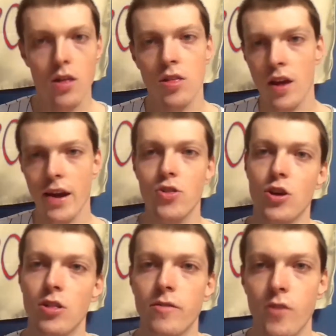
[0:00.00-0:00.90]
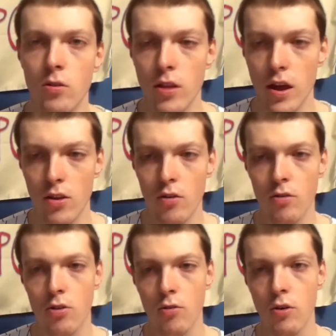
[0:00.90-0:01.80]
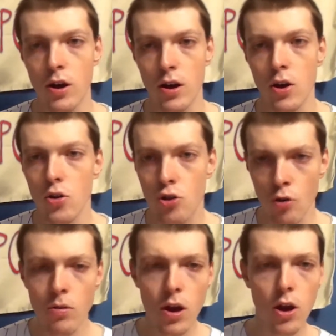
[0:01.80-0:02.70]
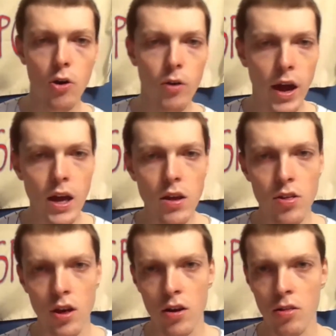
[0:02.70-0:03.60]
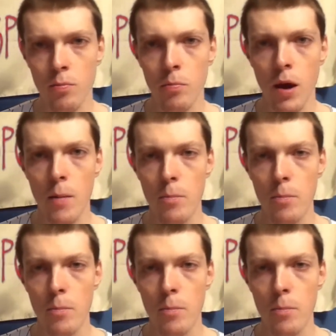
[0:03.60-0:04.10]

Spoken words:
Signed Justin Verlander to a 2-year, $86